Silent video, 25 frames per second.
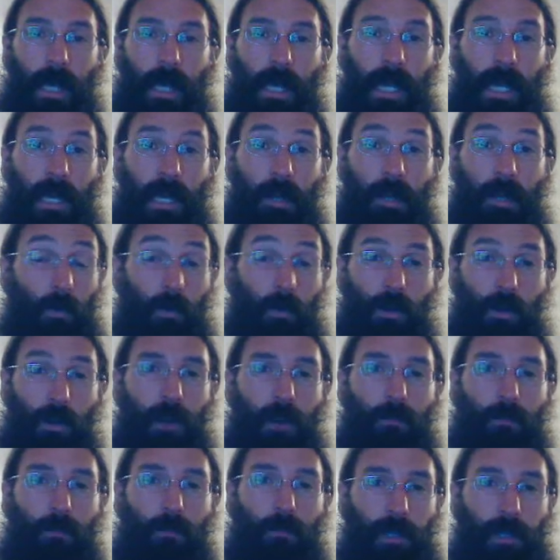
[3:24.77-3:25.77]
And we're
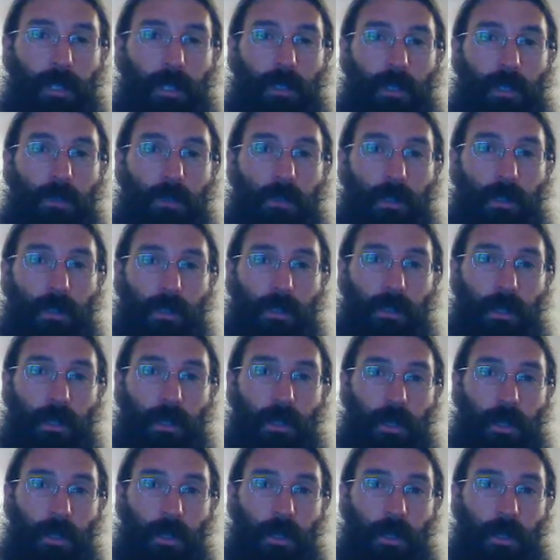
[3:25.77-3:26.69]
not freeloaders.